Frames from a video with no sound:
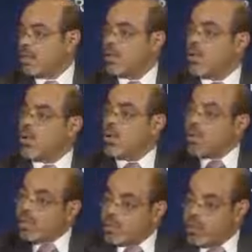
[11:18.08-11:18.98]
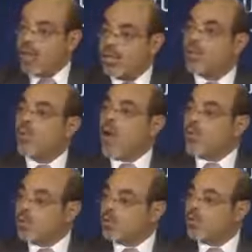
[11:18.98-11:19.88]
So which one do
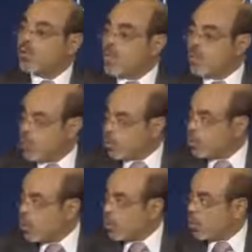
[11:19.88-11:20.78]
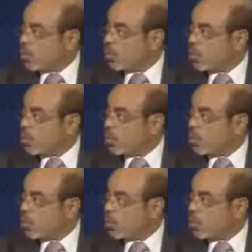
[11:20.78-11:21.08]
I want to support more?